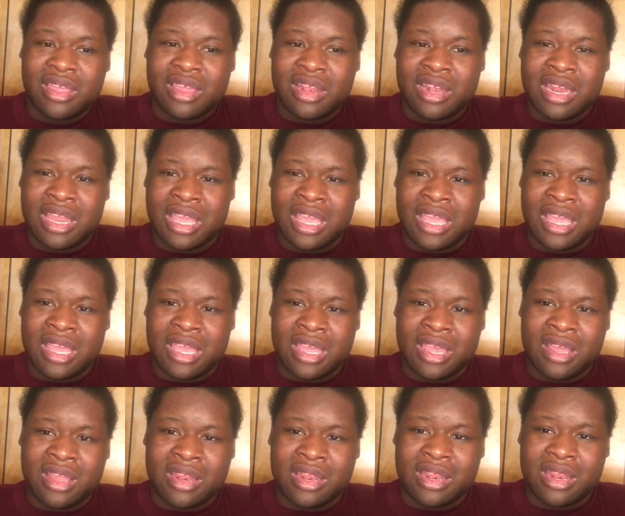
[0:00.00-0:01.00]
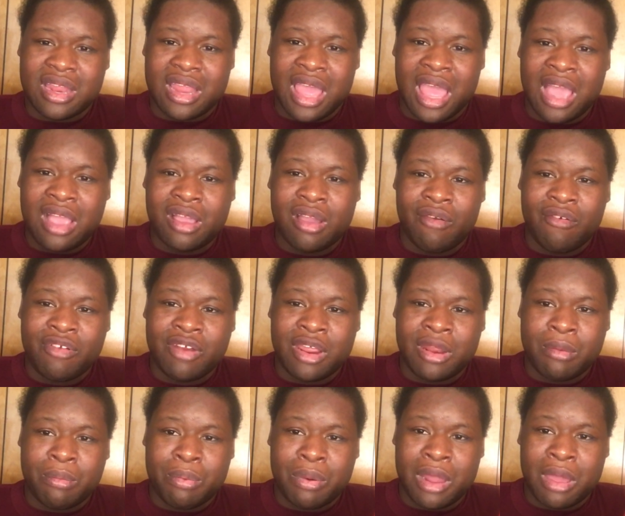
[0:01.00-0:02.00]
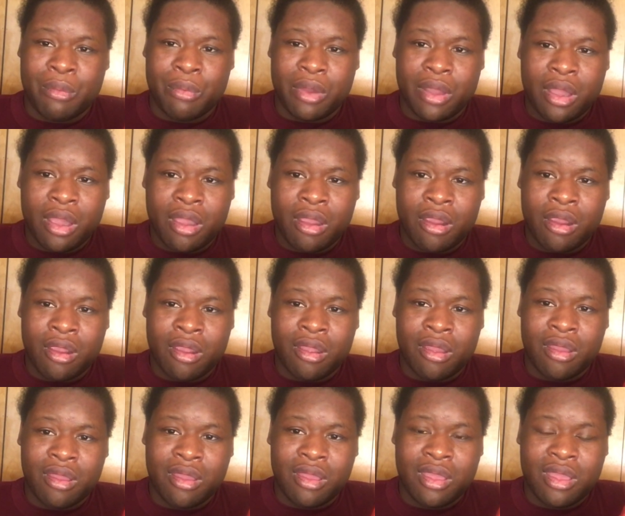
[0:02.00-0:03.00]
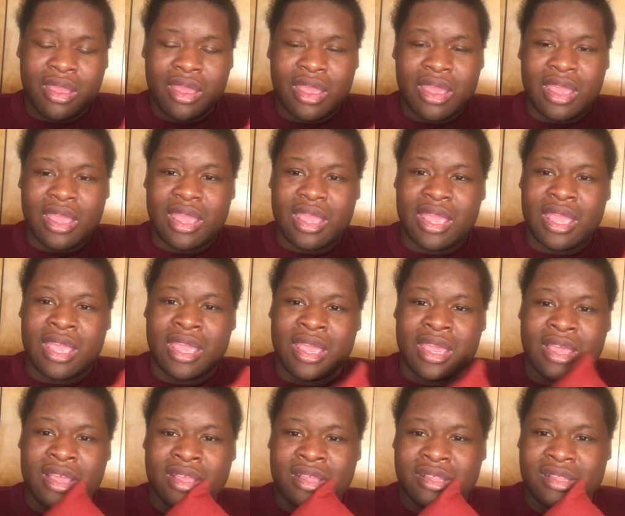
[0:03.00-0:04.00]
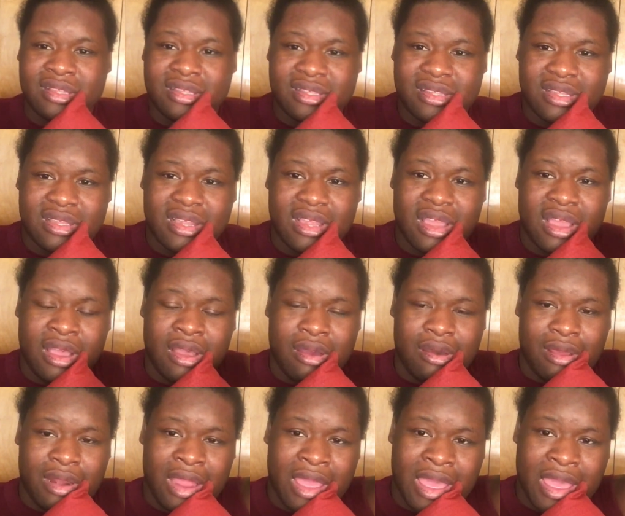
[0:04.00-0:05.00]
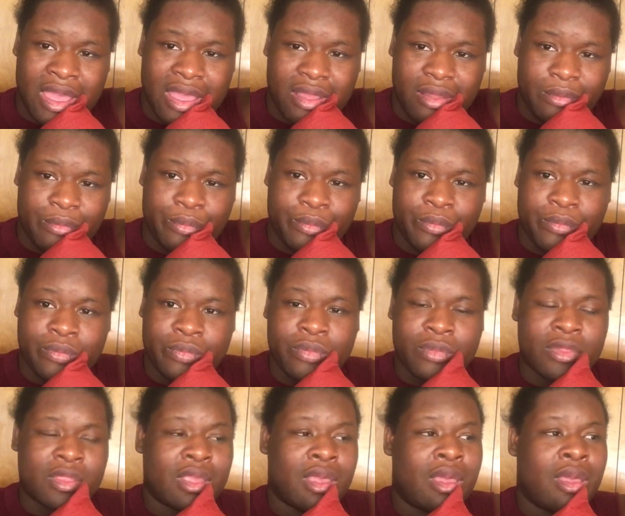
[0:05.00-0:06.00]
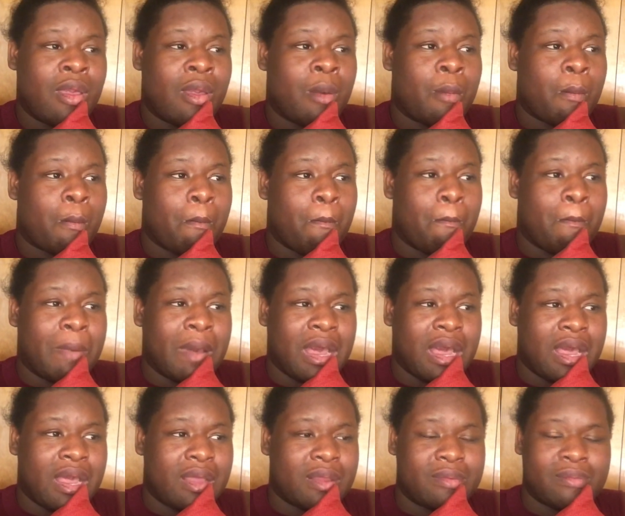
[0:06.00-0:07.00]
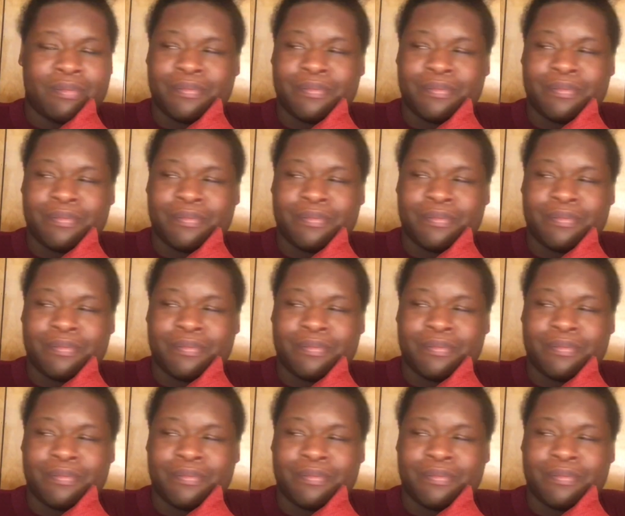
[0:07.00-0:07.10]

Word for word: then I go over there to play with her and all that. But